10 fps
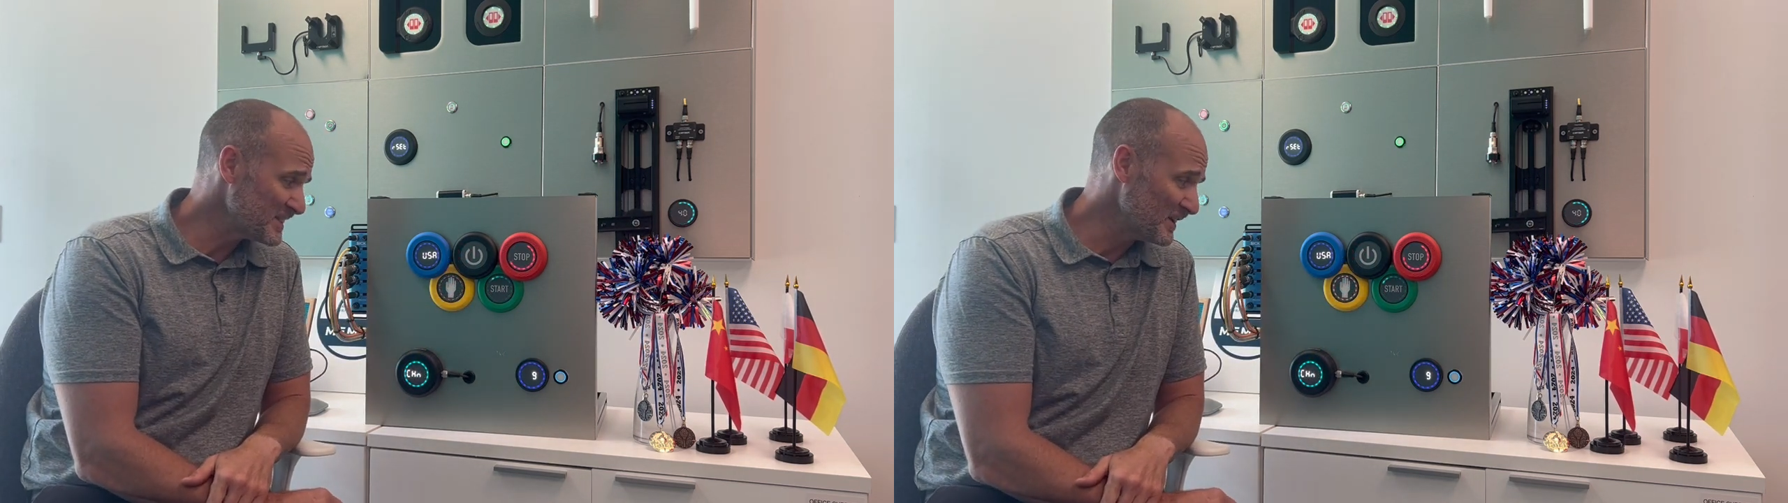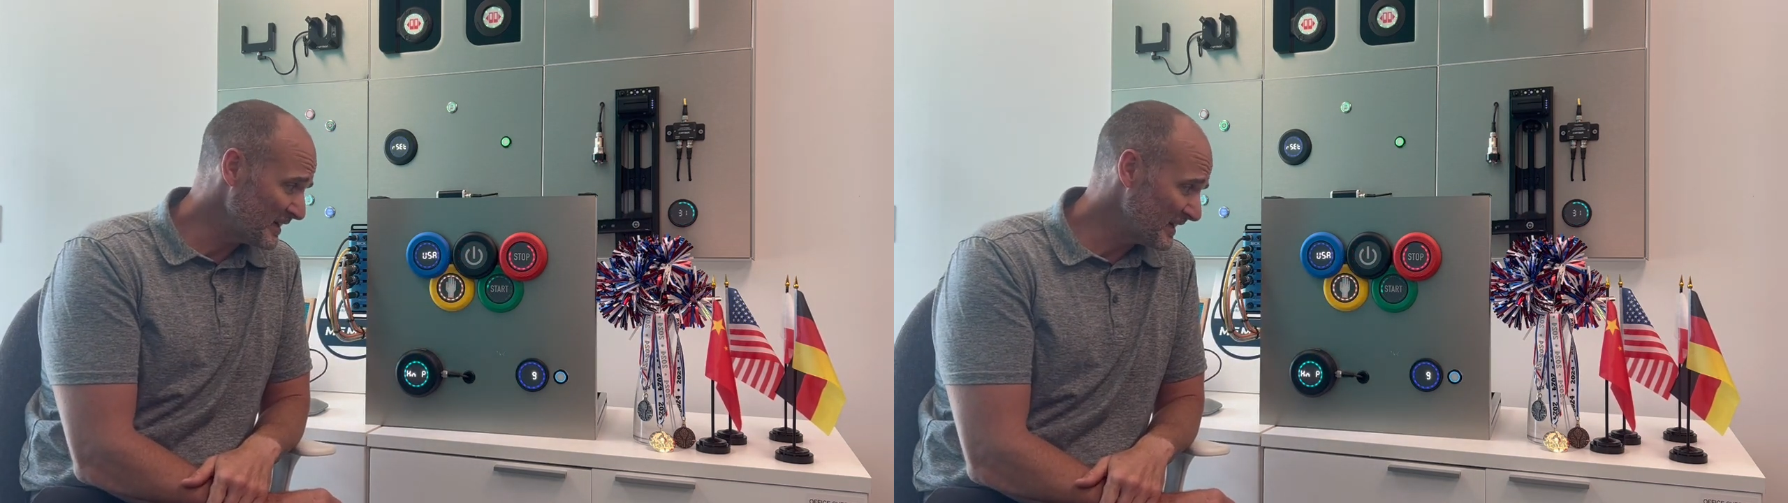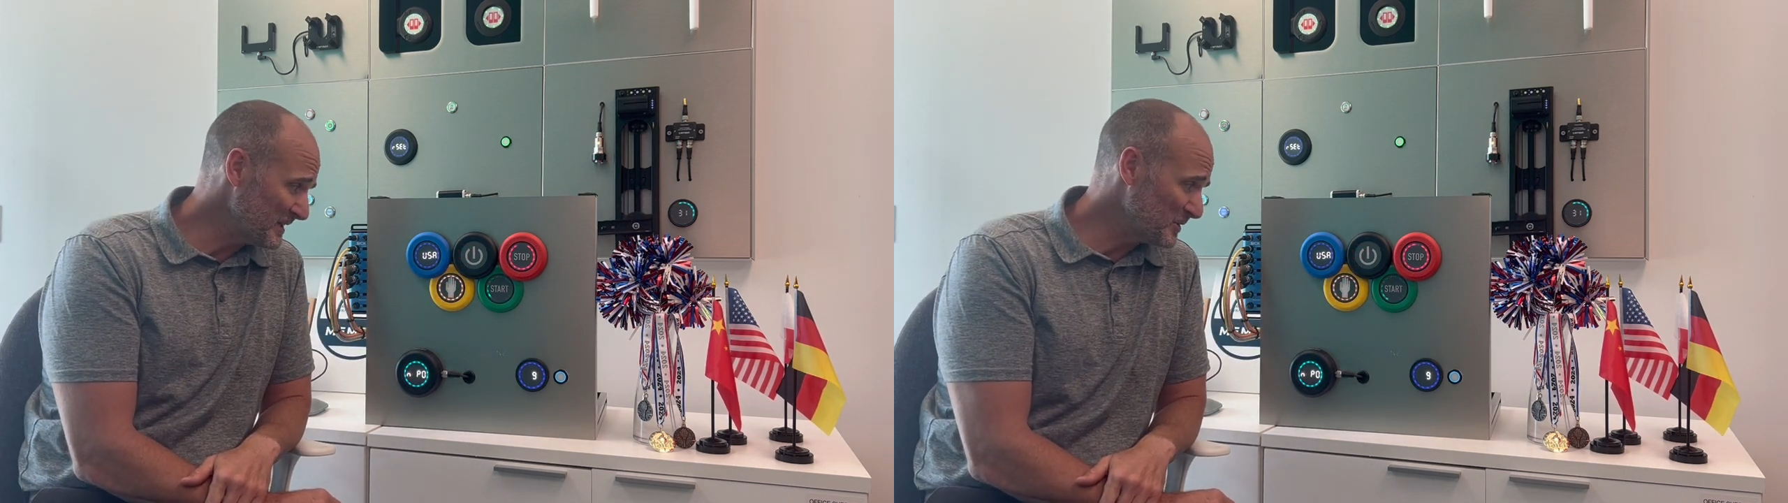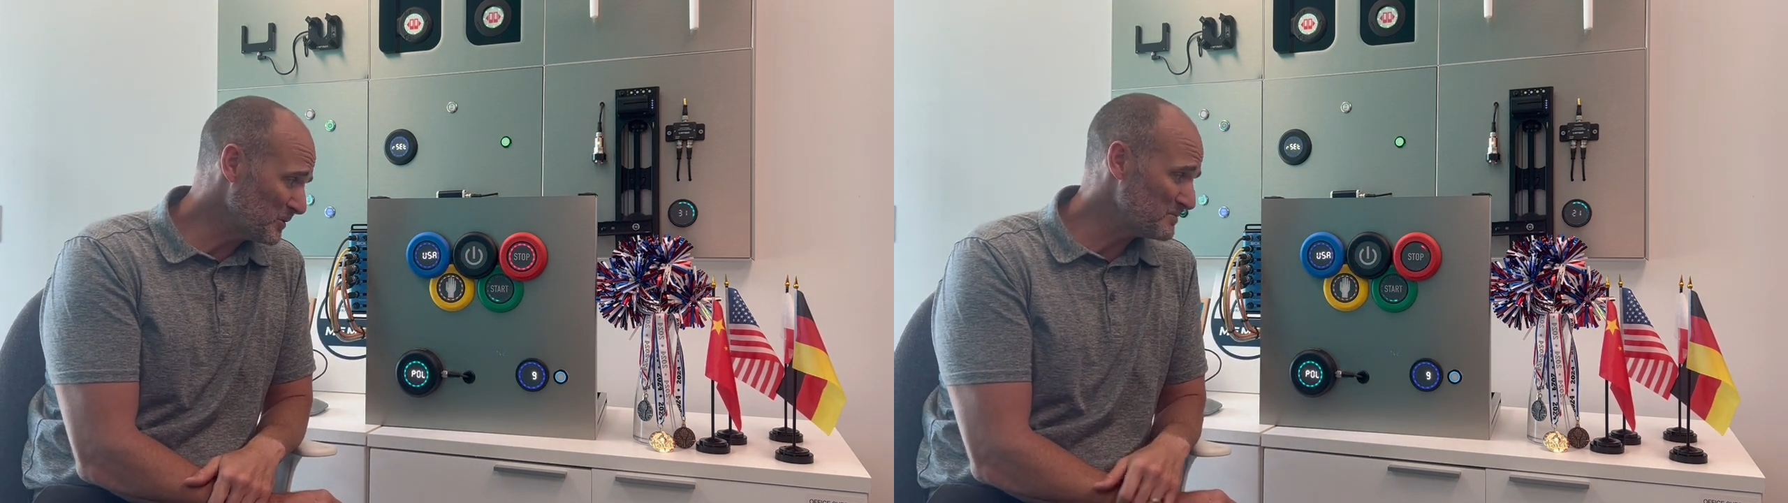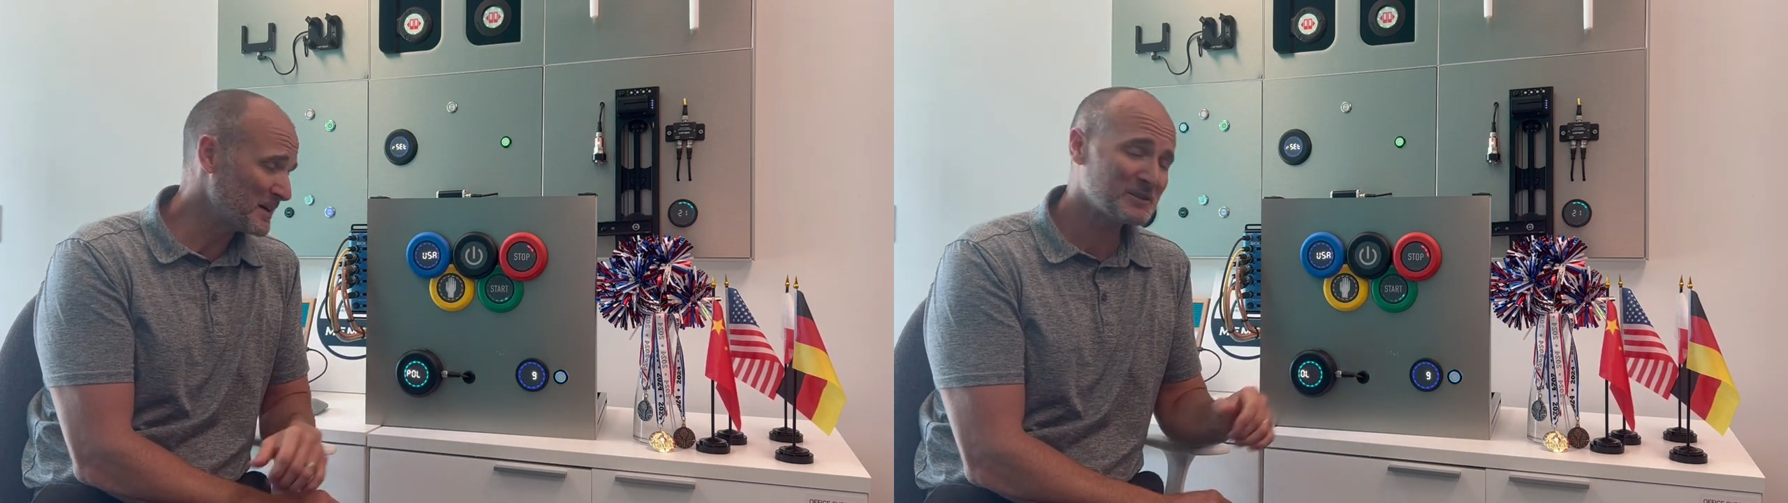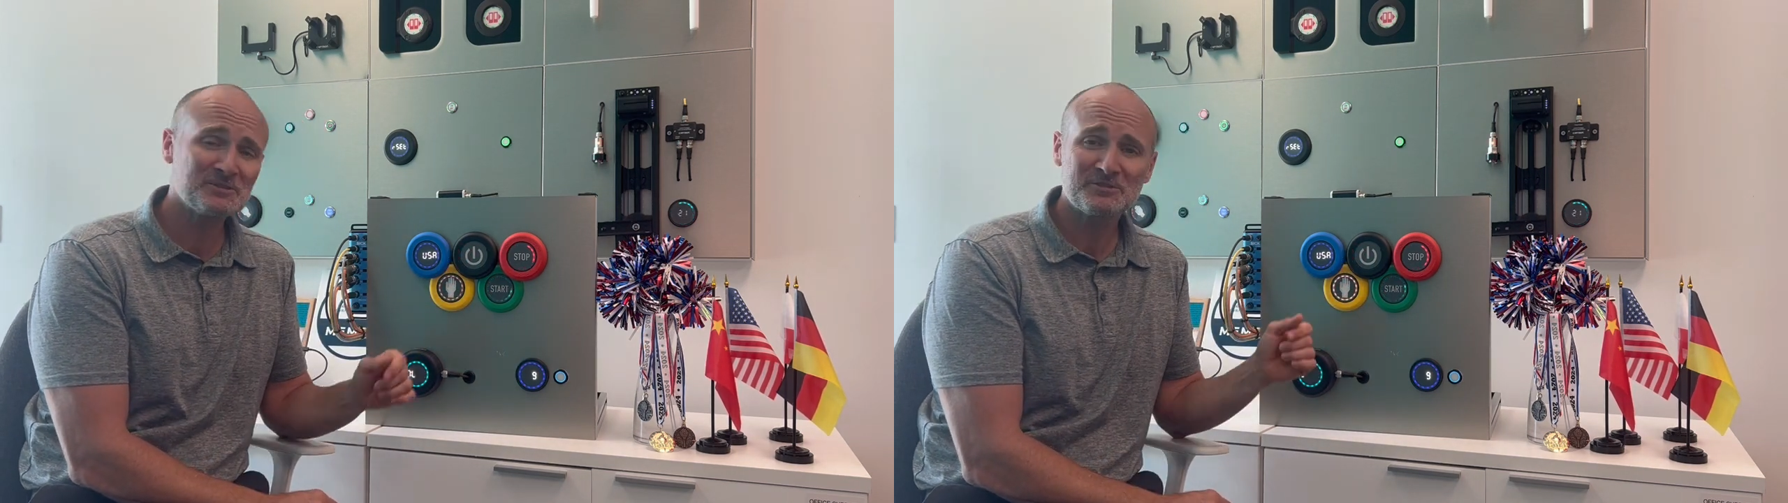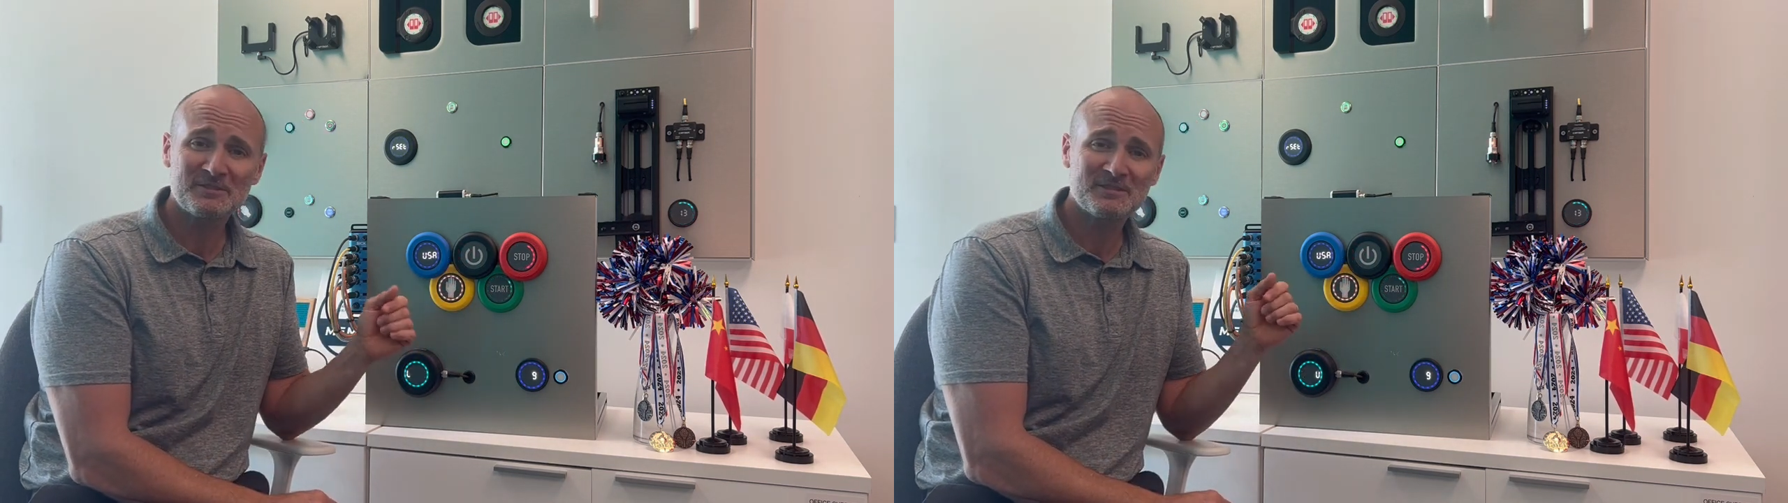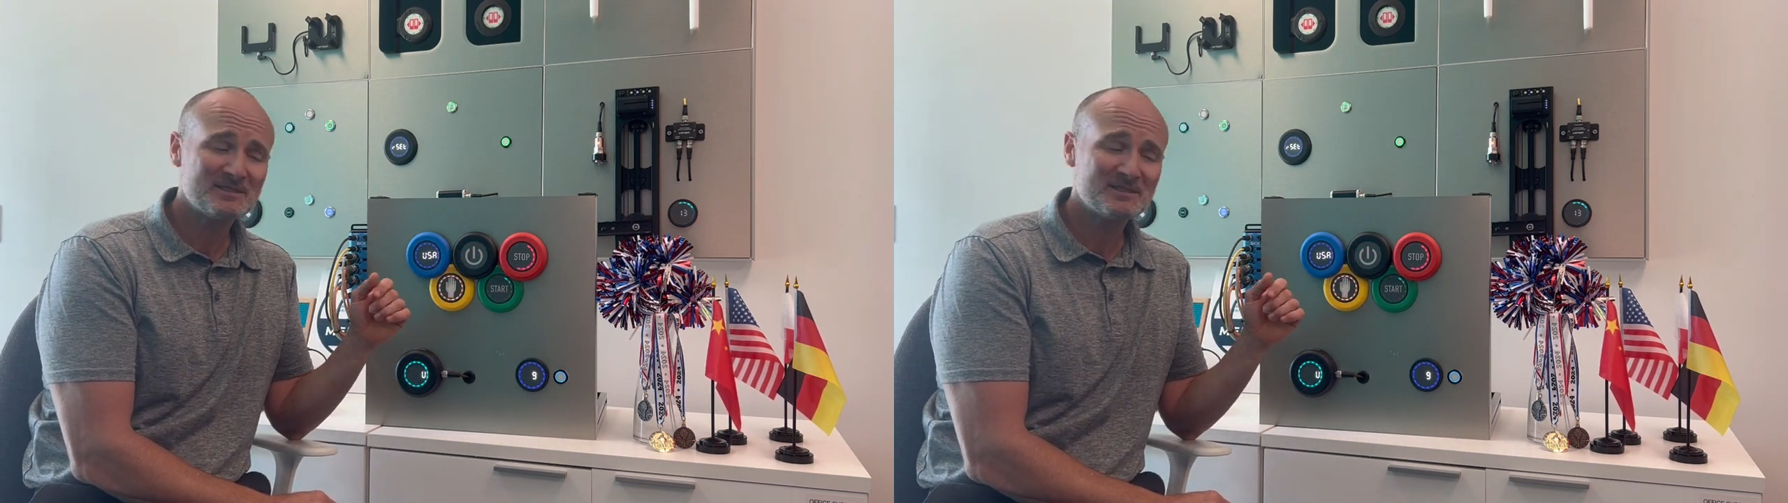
9 gold medals.